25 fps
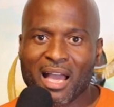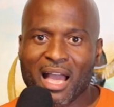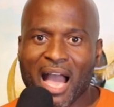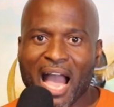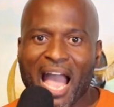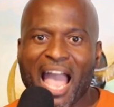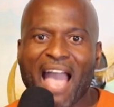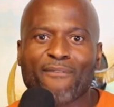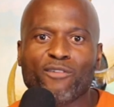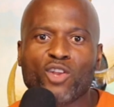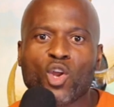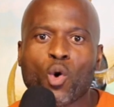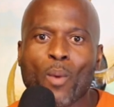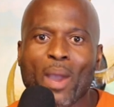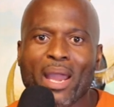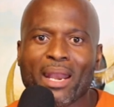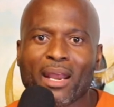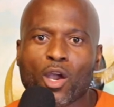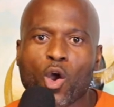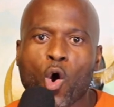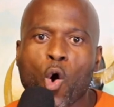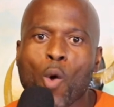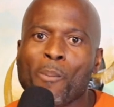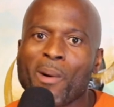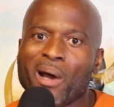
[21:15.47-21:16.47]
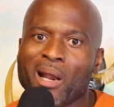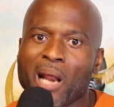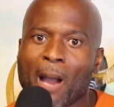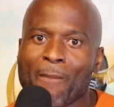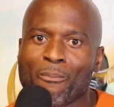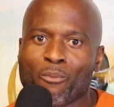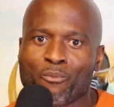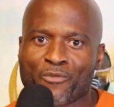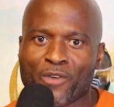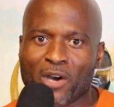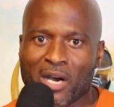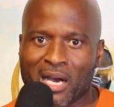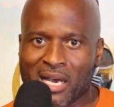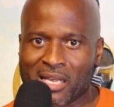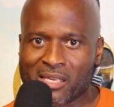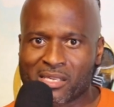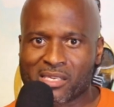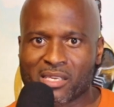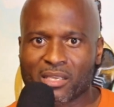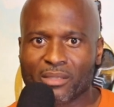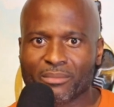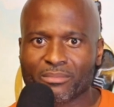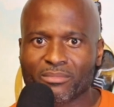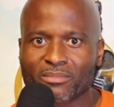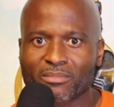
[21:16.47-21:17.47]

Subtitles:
I have nowhere to go but up for us.